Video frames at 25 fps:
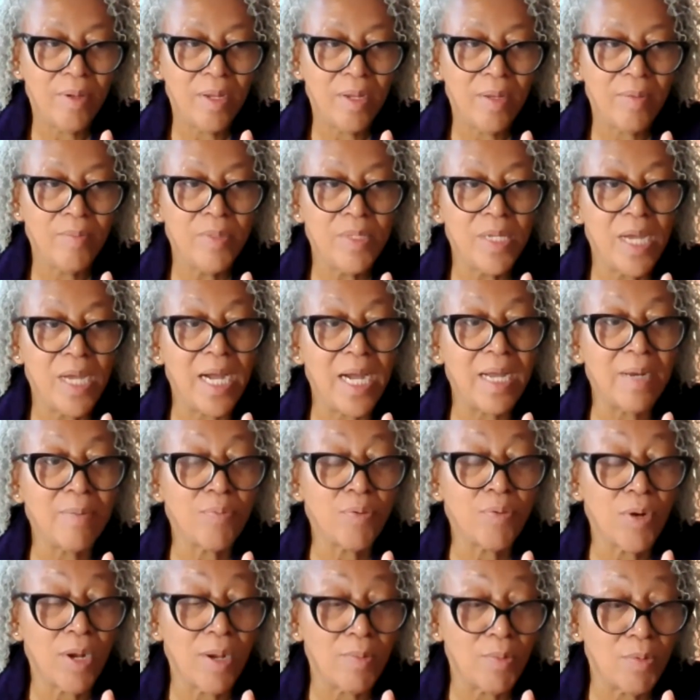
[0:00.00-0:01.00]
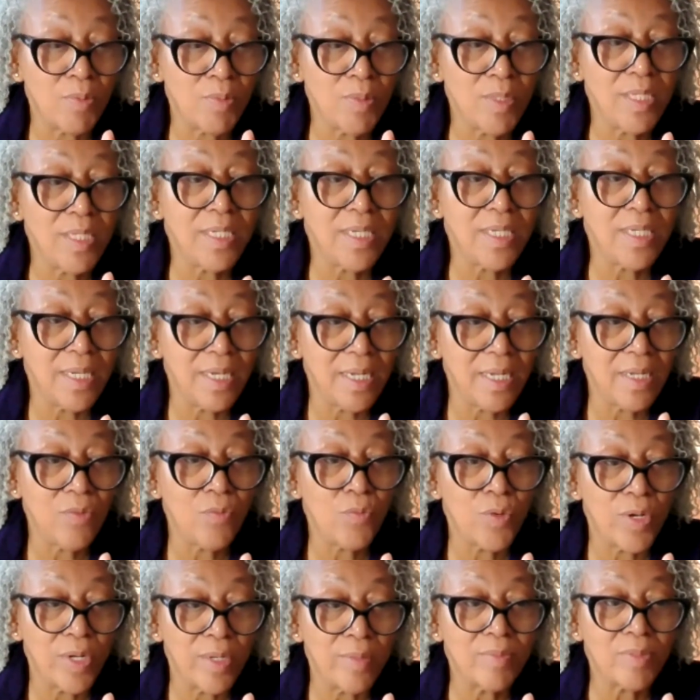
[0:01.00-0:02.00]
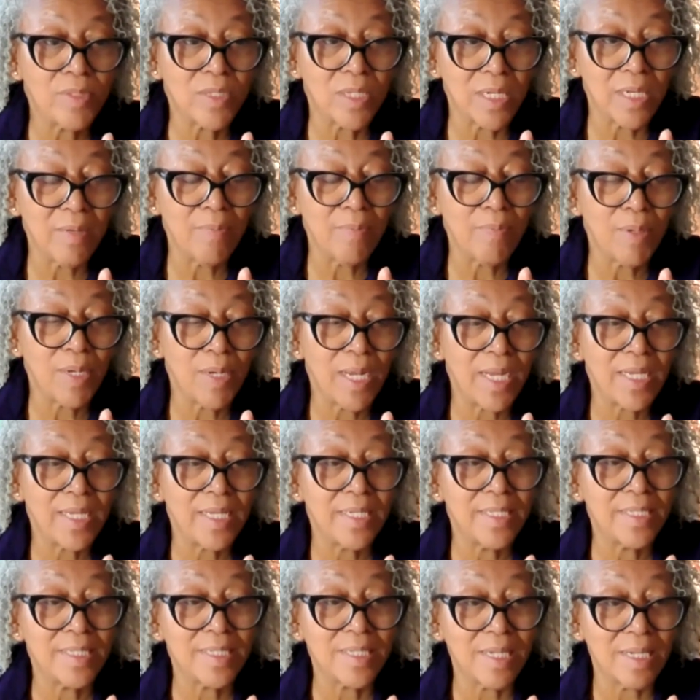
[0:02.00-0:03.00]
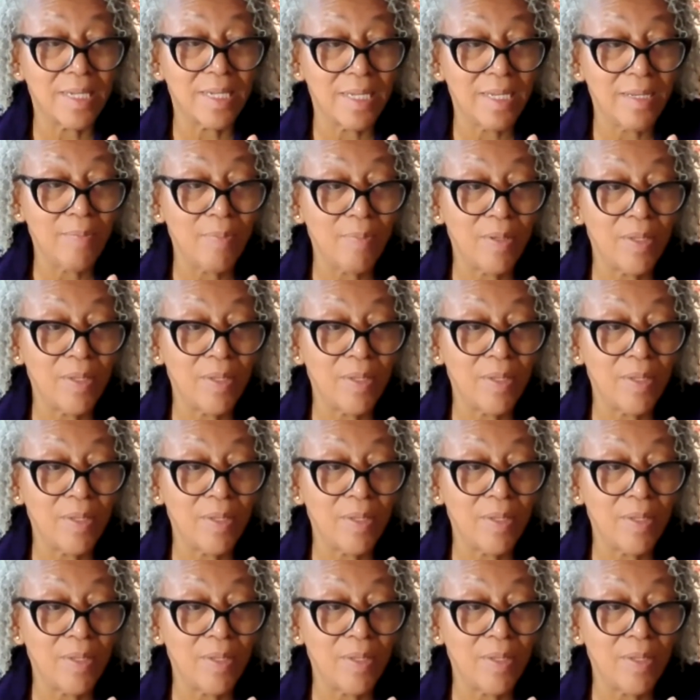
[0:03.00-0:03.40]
am not probably getting REM sleep, but I get sleep,